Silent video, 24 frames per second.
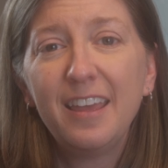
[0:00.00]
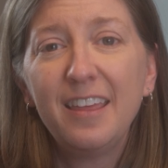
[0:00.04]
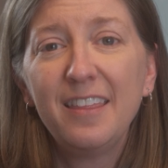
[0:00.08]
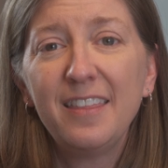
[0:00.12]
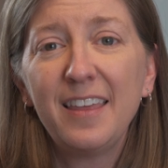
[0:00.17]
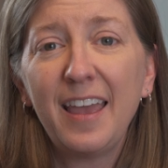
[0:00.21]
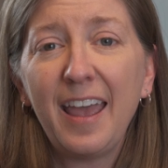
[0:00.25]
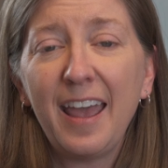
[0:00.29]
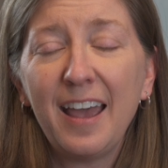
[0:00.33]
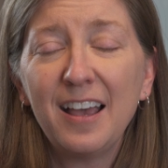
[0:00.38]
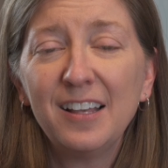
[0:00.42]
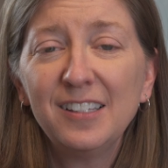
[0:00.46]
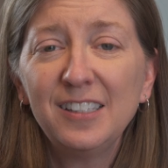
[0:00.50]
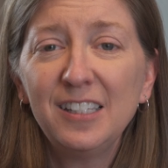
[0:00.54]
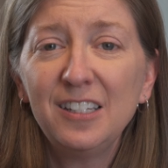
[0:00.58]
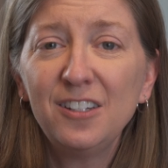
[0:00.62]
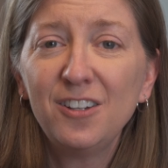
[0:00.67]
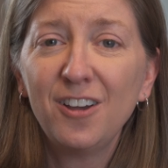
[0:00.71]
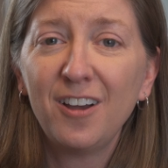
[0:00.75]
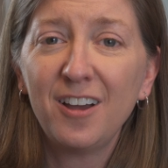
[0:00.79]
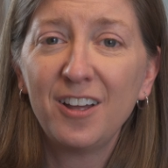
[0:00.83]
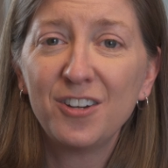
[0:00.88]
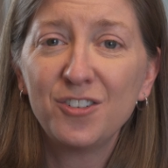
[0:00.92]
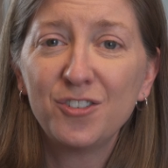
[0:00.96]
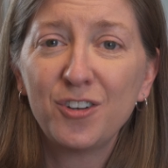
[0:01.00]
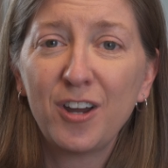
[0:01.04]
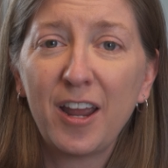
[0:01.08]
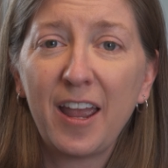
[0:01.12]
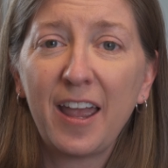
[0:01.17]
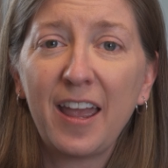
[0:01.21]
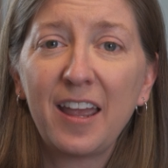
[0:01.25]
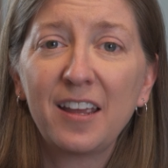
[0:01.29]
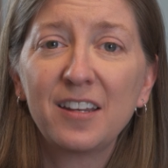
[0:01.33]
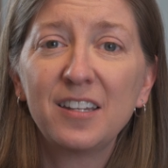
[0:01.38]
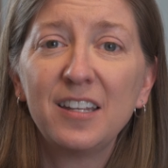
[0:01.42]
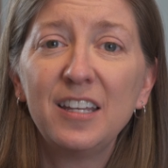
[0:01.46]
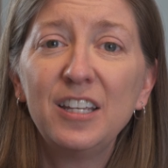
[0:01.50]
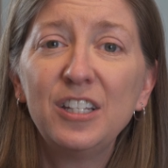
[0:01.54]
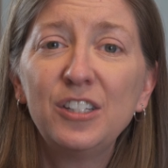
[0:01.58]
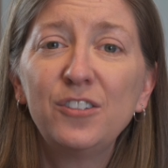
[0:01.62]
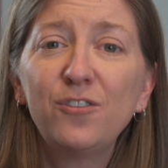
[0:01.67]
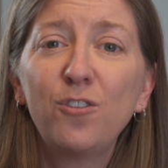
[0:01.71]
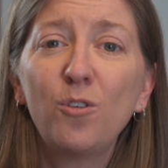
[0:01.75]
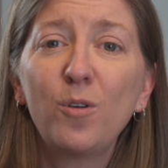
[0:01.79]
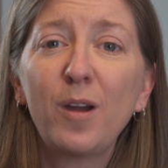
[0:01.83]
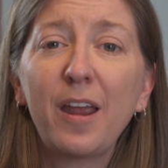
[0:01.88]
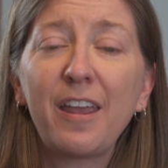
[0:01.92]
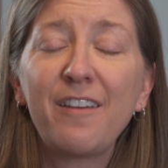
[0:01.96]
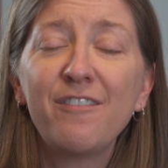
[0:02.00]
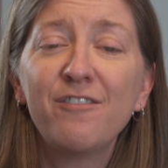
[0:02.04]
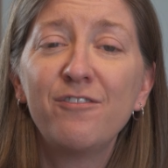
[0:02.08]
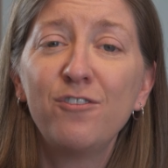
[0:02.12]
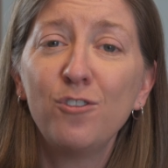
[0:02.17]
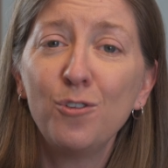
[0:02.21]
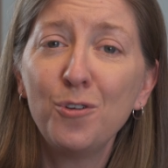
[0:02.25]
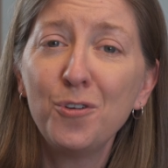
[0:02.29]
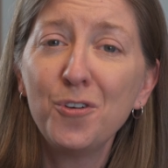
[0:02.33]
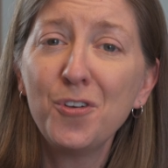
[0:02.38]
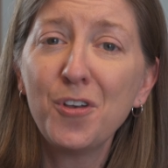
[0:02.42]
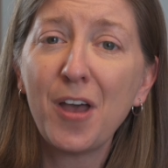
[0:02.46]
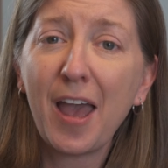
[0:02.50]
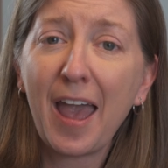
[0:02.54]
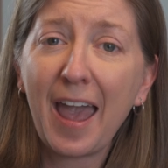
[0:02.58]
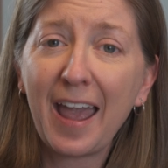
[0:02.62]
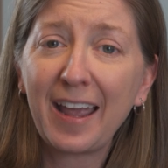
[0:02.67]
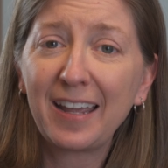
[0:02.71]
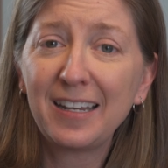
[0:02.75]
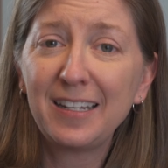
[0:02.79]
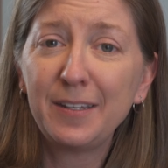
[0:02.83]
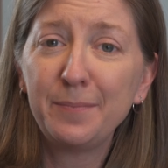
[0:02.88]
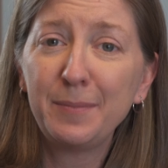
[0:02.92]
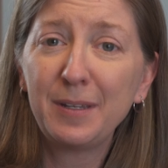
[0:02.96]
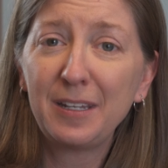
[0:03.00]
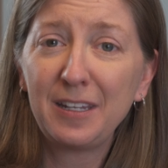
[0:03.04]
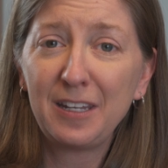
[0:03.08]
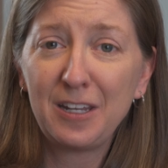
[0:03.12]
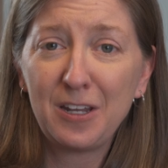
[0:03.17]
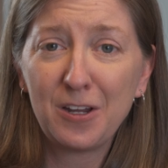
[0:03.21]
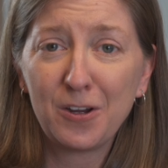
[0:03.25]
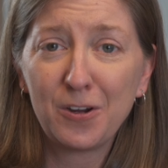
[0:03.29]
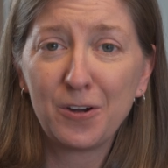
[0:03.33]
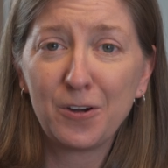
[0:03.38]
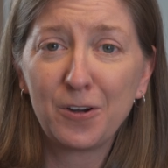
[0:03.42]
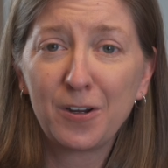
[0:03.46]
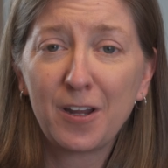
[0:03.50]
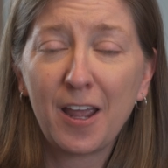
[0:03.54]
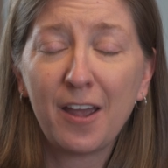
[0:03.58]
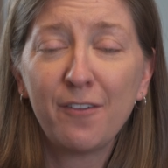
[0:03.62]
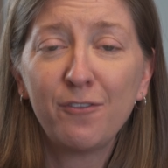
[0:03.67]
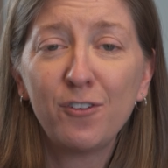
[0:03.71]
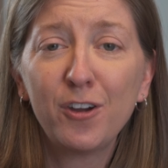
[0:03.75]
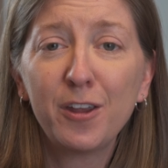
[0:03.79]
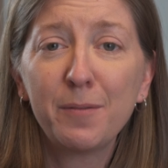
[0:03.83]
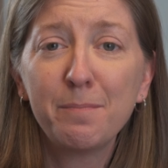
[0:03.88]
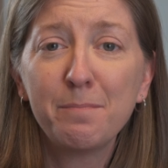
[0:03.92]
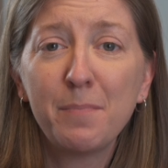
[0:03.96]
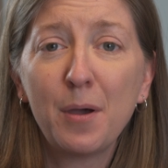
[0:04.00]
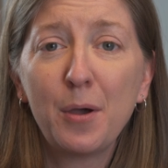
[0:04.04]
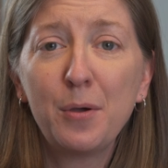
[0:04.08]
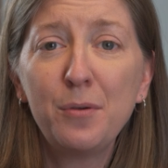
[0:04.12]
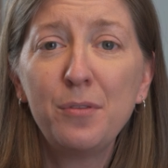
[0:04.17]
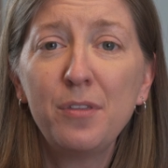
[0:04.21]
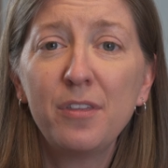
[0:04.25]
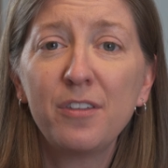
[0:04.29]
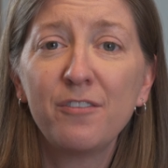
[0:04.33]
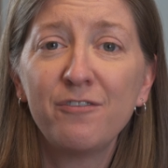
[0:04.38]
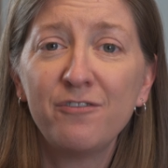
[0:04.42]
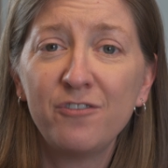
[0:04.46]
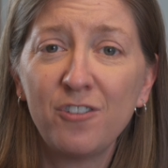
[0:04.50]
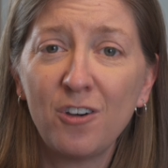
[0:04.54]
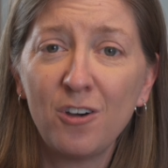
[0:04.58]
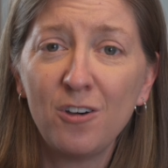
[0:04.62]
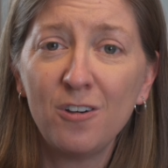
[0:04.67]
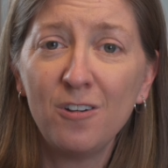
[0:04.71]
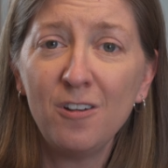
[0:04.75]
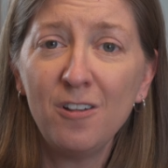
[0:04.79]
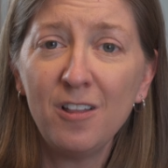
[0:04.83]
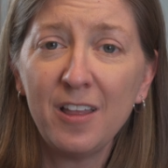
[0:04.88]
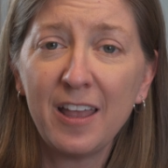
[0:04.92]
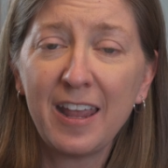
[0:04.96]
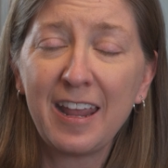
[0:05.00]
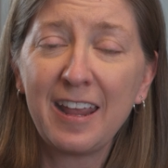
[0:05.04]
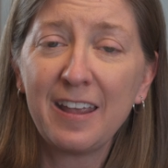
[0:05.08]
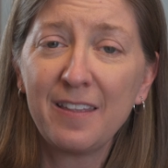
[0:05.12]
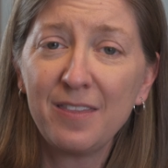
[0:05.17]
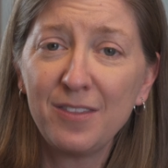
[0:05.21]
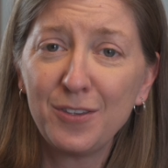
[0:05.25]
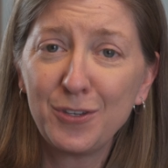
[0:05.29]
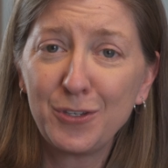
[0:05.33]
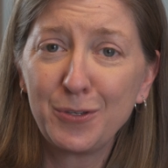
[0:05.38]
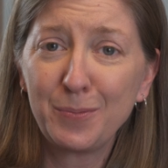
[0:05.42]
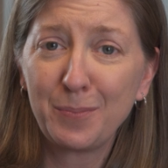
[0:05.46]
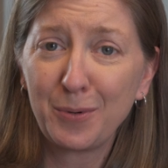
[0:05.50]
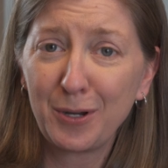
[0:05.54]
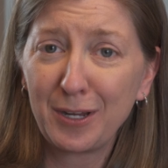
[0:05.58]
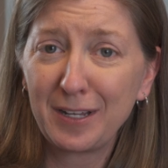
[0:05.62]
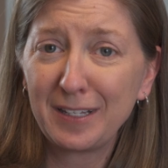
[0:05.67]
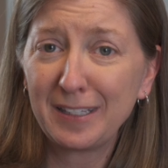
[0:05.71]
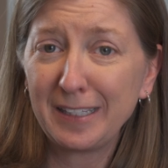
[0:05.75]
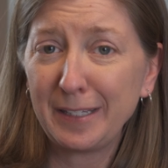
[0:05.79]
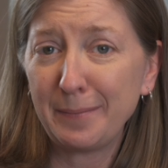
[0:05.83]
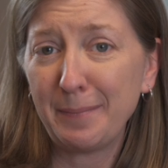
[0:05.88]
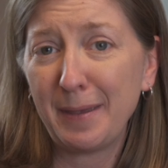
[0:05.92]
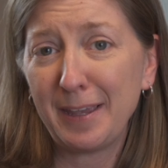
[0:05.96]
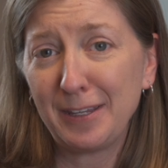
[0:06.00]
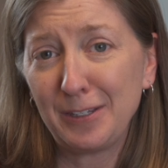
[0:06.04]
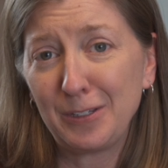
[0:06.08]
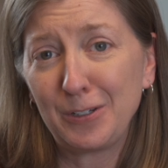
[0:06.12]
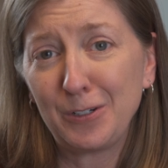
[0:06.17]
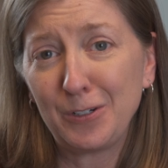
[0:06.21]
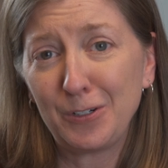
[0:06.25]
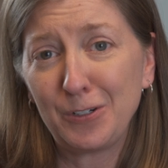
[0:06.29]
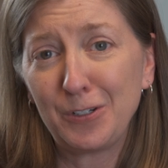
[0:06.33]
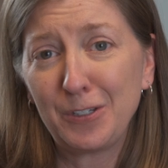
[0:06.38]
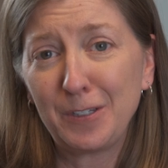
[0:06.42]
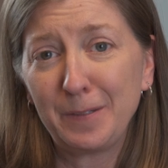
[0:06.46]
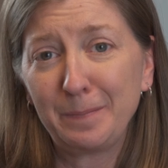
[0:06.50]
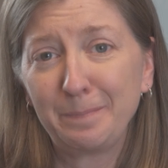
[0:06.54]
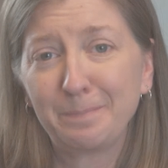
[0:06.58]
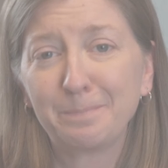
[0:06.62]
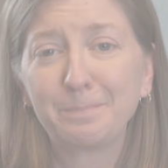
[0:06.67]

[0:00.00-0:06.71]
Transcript: The housing contract is for a full academic year, covering both the fall and the spring semesters.